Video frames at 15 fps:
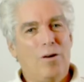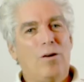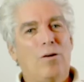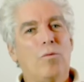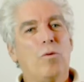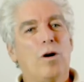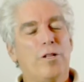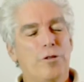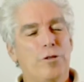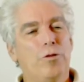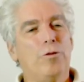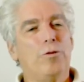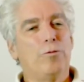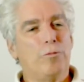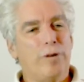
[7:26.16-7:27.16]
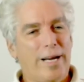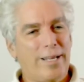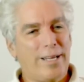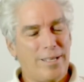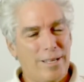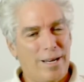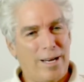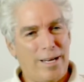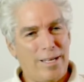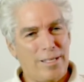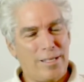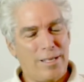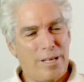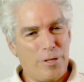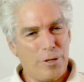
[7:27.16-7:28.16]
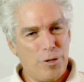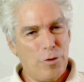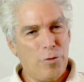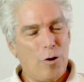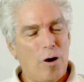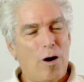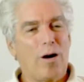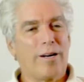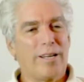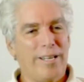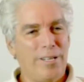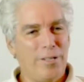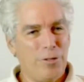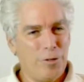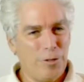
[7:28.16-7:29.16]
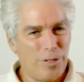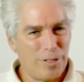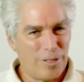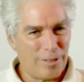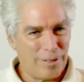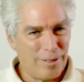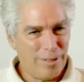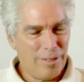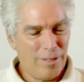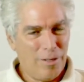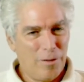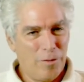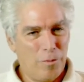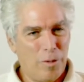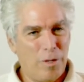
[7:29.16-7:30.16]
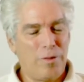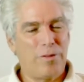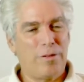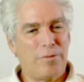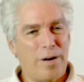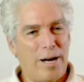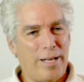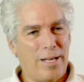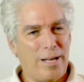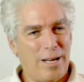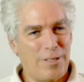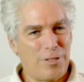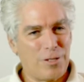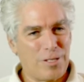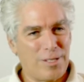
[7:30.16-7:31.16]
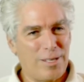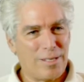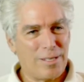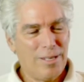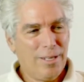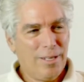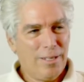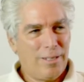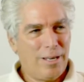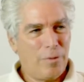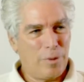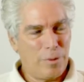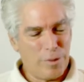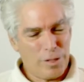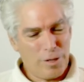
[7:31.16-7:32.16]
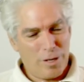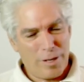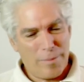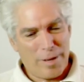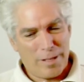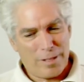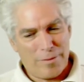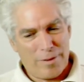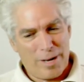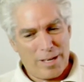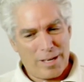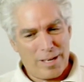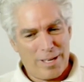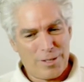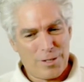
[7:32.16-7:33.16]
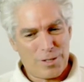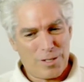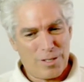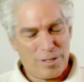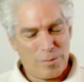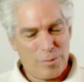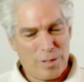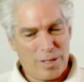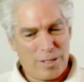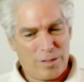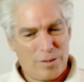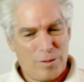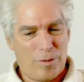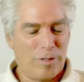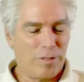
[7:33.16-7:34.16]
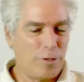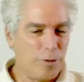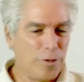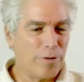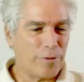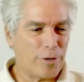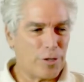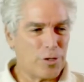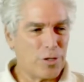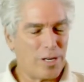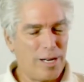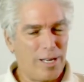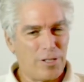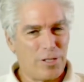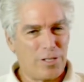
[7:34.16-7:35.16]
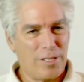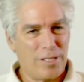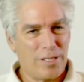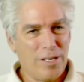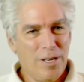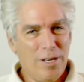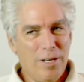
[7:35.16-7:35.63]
when you recognize that you are in union with divine consciousness. Now, when we're talking about divine consciousness, or universal consciousness,